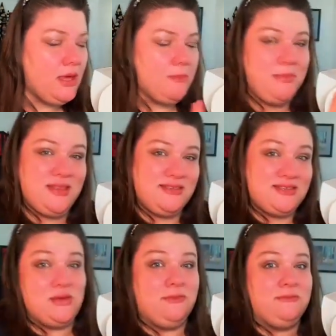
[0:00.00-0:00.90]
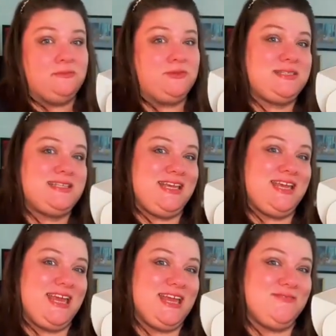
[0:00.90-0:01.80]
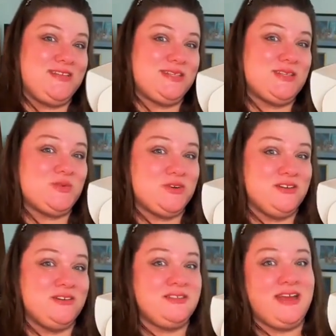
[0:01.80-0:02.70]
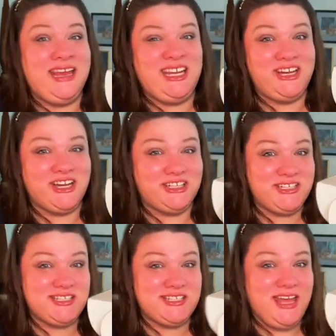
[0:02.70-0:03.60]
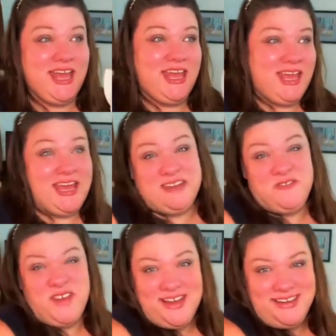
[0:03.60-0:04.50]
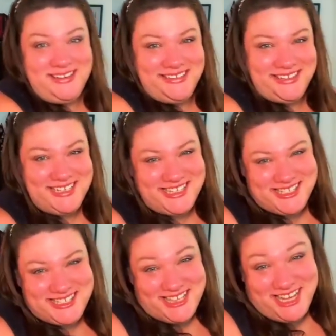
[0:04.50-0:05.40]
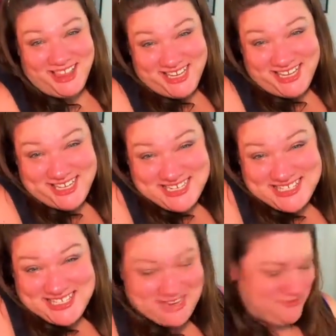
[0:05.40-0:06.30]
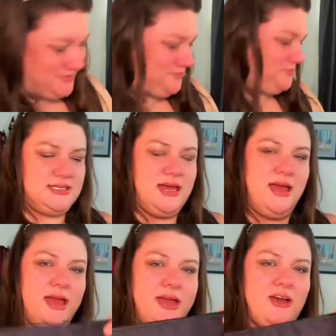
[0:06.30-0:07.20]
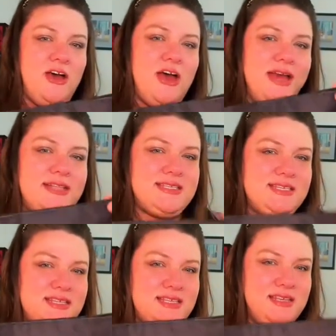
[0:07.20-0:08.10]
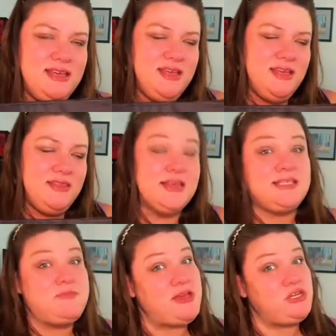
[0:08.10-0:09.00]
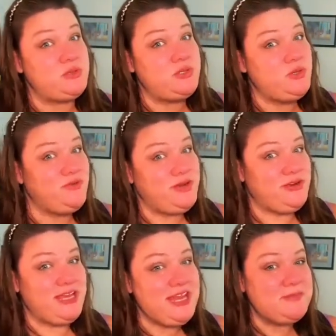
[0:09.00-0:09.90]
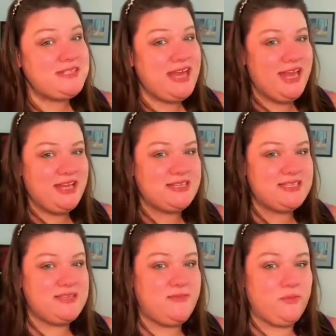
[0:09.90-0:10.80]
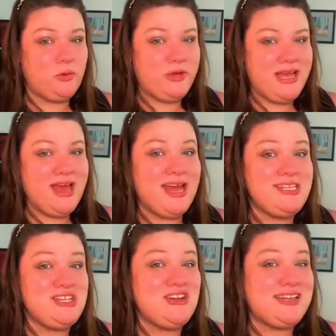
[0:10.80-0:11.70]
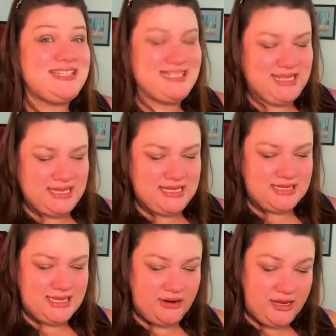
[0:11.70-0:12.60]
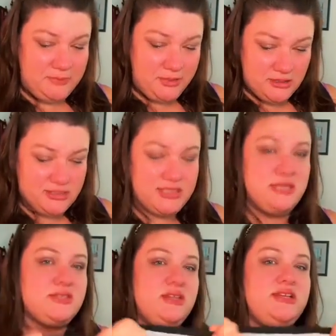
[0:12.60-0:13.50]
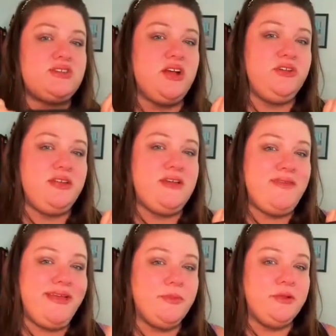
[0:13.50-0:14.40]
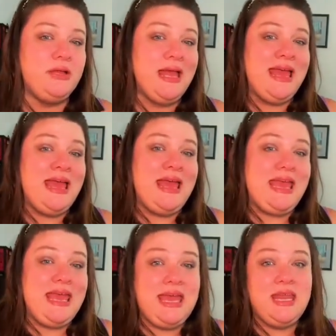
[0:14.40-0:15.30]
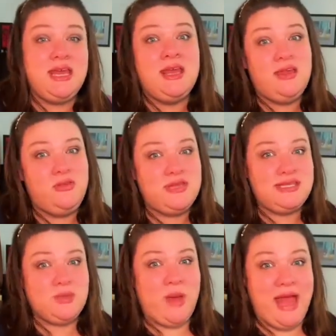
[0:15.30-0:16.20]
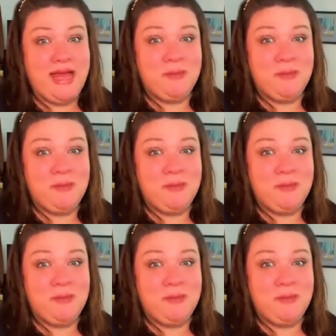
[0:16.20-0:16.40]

But so we'll see if this is worth $80 and fun, because I like getting stuff. I got the special souvenir keepsake, Sephoria. I did not see these there in person, so these are only available in the swag